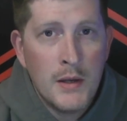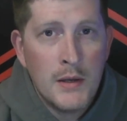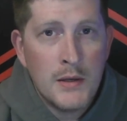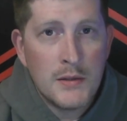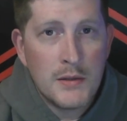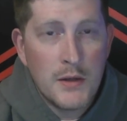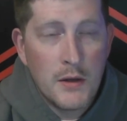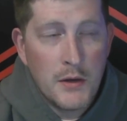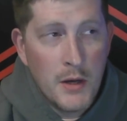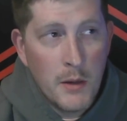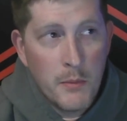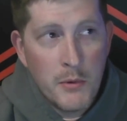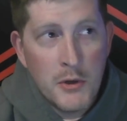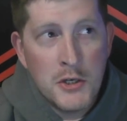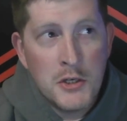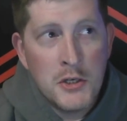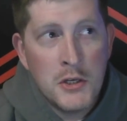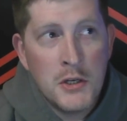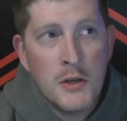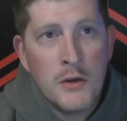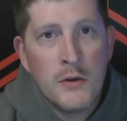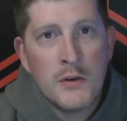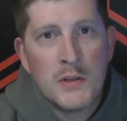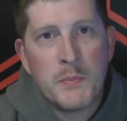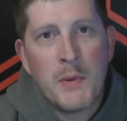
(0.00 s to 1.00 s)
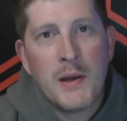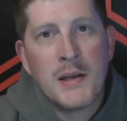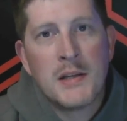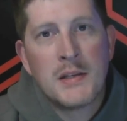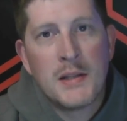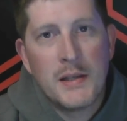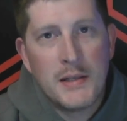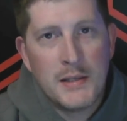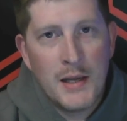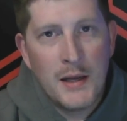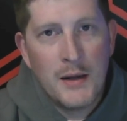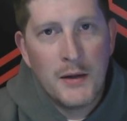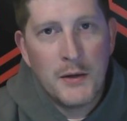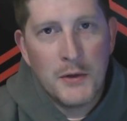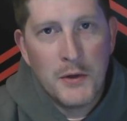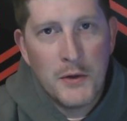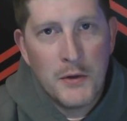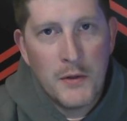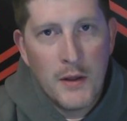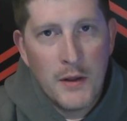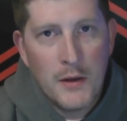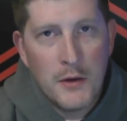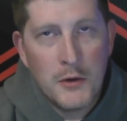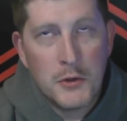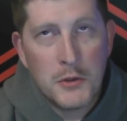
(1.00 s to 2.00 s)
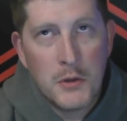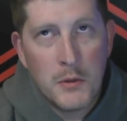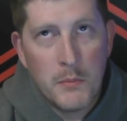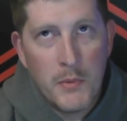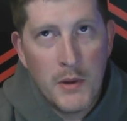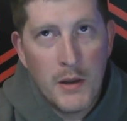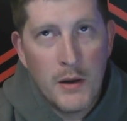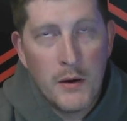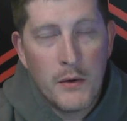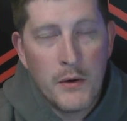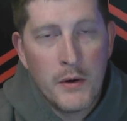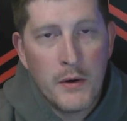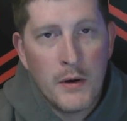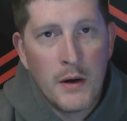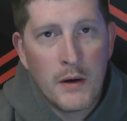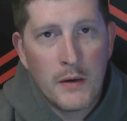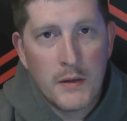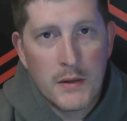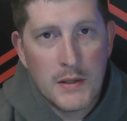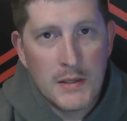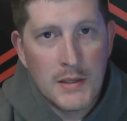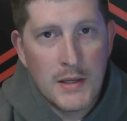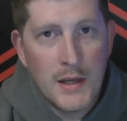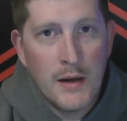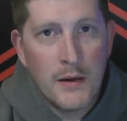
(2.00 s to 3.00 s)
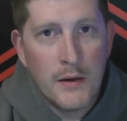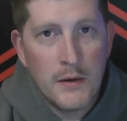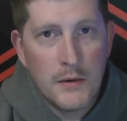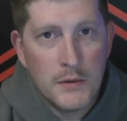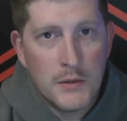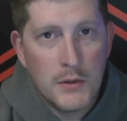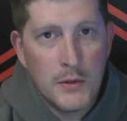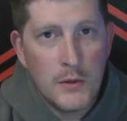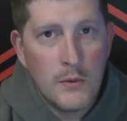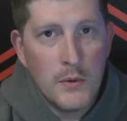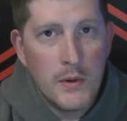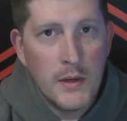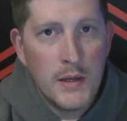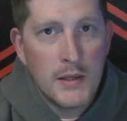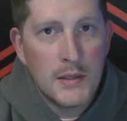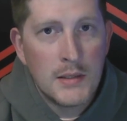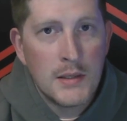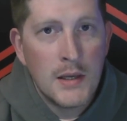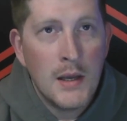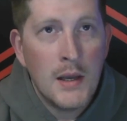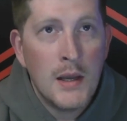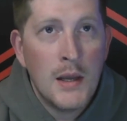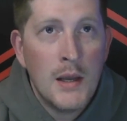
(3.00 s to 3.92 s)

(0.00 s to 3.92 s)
So WGU is basically telling you that you should be able to knock this out in 2 weeks.